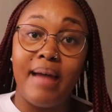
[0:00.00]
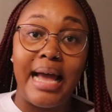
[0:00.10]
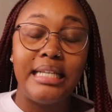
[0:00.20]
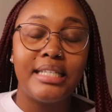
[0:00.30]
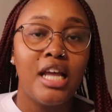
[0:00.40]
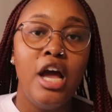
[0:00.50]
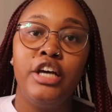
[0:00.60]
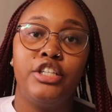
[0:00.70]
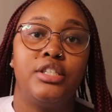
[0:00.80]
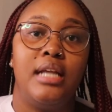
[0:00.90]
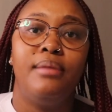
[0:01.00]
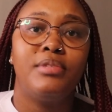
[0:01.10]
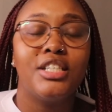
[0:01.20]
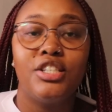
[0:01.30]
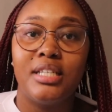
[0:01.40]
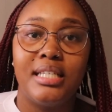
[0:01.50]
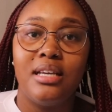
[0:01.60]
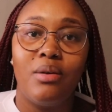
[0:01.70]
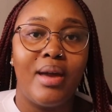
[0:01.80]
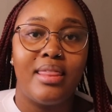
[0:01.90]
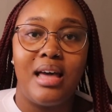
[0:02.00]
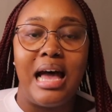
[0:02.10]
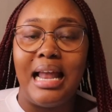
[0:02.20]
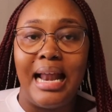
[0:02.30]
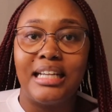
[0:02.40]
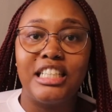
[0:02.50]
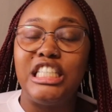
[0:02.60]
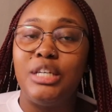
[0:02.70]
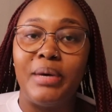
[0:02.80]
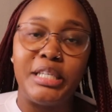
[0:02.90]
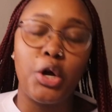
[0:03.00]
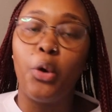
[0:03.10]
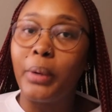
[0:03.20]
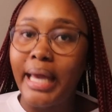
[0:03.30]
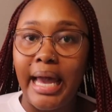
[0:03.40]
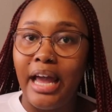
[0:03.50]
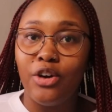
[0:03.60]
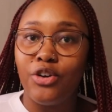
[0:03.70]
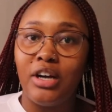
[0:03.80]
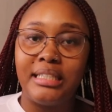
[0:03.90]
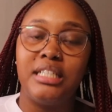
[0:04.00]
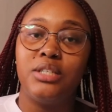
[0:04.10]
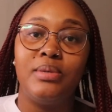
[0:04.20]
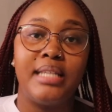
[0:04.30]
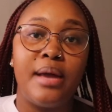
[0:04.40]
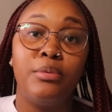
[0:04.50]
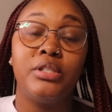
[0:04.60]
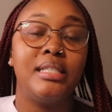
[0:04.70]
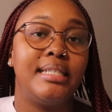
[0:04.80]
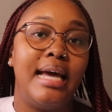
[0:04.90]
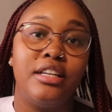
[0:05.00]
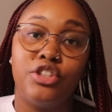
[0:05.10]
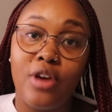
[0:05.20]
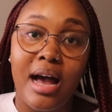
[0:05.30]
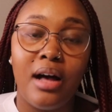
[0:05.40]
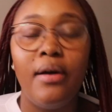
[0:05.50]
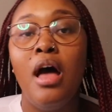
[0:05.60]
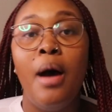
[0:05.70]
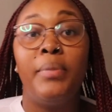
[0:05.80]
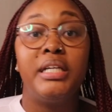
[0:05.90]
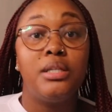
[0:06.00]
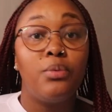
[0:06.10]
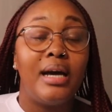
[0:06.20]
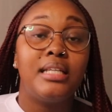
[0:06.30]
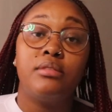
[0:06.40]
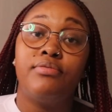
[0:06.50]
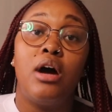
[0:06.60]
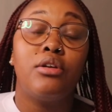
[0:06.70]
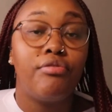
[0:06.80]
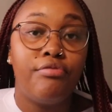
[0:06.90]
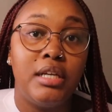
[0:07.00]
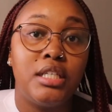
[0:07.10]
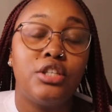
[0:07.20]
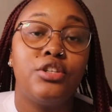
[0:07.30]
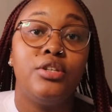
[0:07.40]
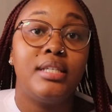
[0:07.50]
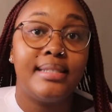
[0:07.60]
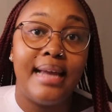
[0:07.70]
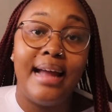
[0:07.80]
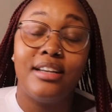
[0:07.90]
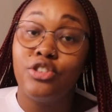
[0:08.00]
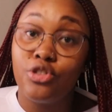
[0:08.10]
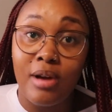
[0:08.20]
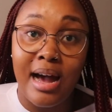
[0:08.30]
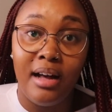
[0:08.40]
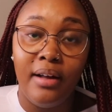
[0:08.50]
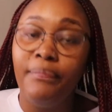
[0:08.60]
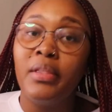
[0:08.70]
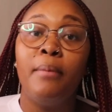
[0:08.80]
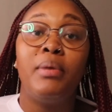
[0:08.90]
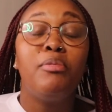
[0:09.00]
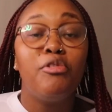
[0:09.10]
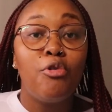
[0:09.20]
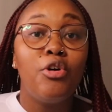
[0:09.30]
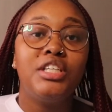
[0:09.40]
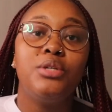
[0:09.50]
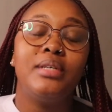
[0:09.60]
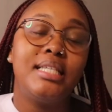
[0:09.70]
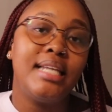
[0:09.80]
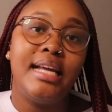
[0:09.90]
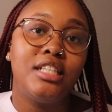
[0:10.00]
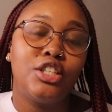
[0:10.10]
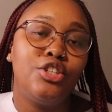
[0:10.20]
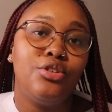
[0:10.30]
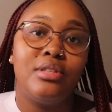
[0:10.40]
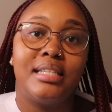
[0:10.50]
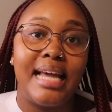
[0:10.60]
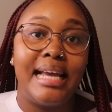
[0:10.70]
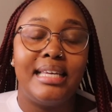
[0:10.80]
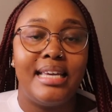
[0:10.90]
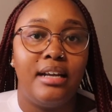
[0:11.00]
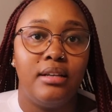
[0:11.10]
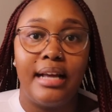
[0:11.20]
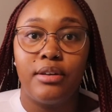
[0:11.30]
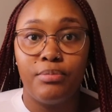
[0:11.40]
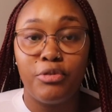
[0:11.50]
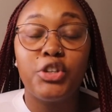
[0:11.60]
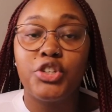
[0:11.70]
months, just to see whether, like, she was okay or not, and she was able to stand trial. But she was found fit to stand trial. But before she was sent to the psychiatric